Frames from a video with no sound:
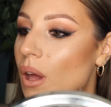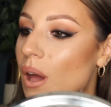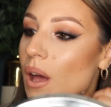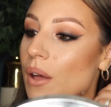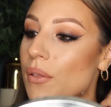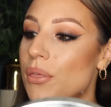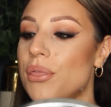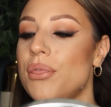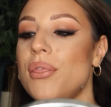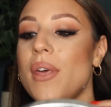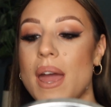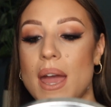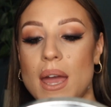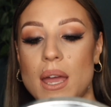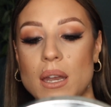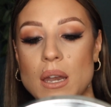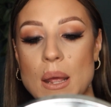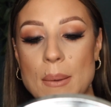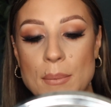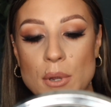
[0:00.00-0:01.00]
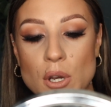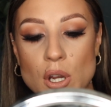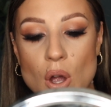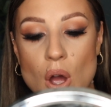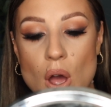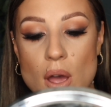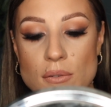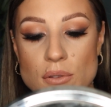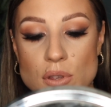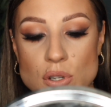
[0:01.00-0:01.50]
And then I'm going to go
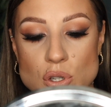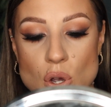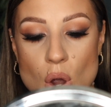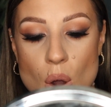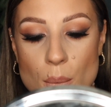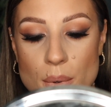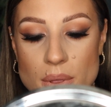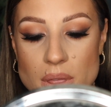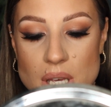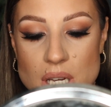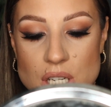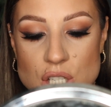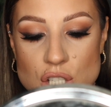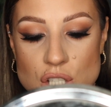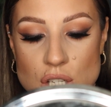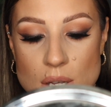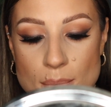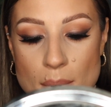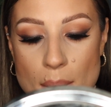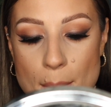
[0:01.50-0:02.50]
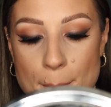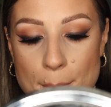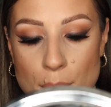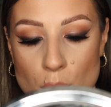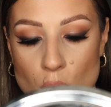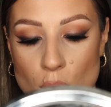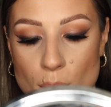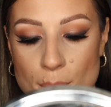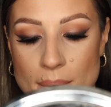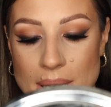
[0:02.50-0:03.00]
over the top with a Shimmer
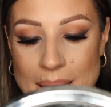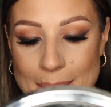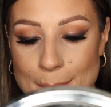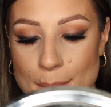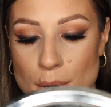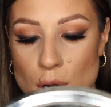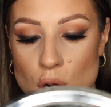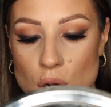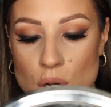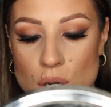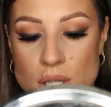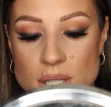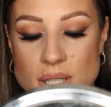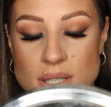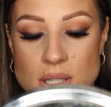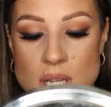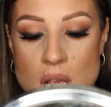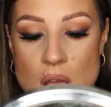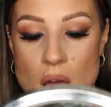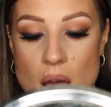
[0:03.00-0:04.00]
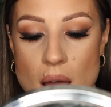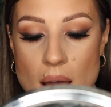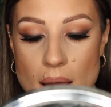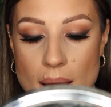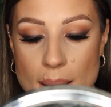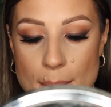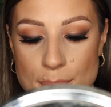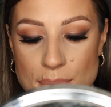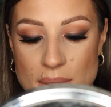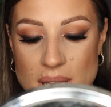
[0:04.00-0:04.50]
Bomb lip gloss.
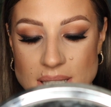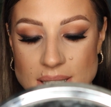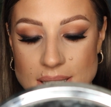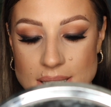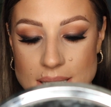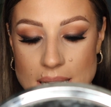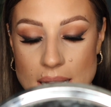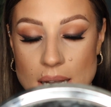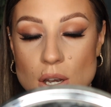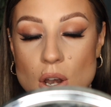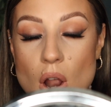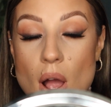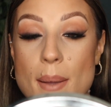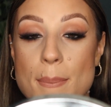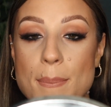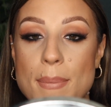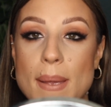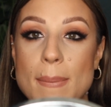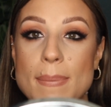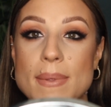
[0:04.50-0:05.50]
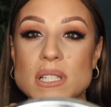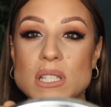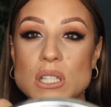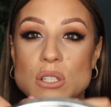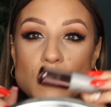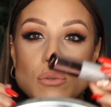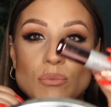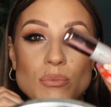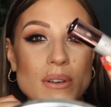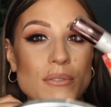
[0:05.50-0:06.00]
This is in Light Beam. This
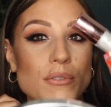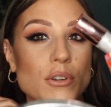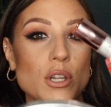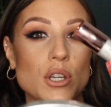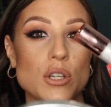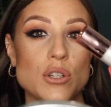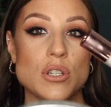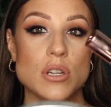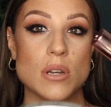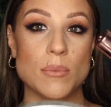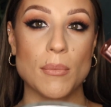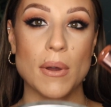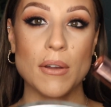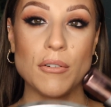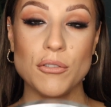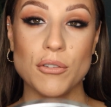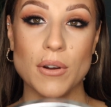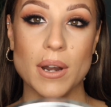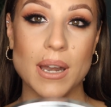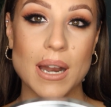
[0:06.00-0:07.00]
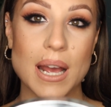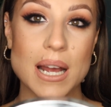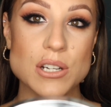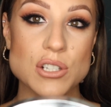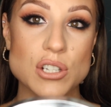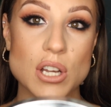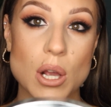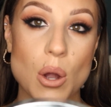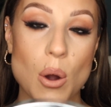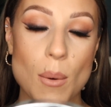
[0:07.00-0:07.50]
is from Revolution. My friend
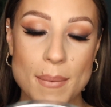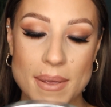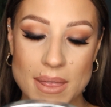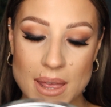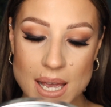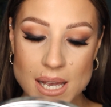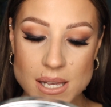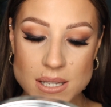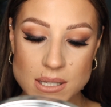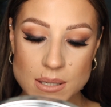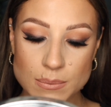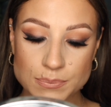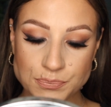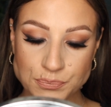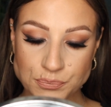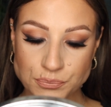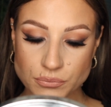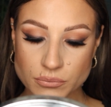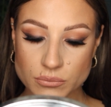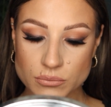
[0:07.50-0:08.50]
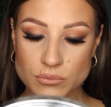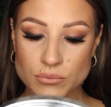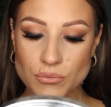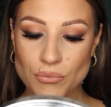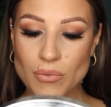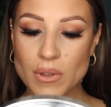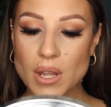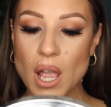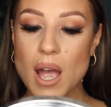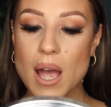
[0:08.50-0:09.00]
actually got me this.
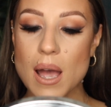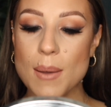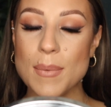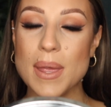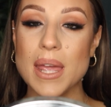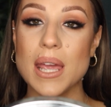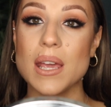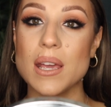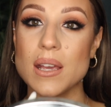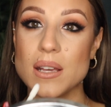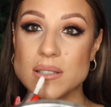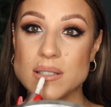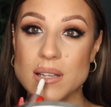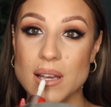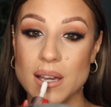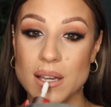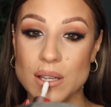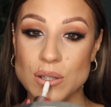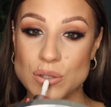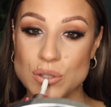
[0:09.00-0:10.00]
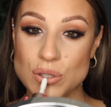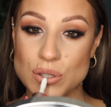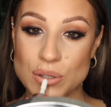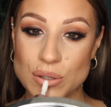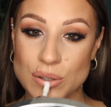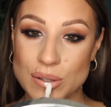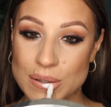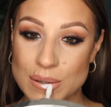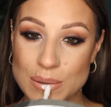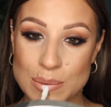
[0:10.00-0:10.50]
It is a
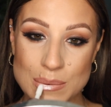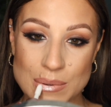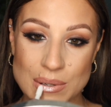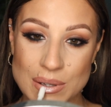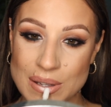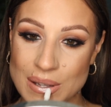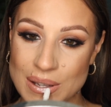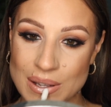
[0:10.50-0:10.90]
dupe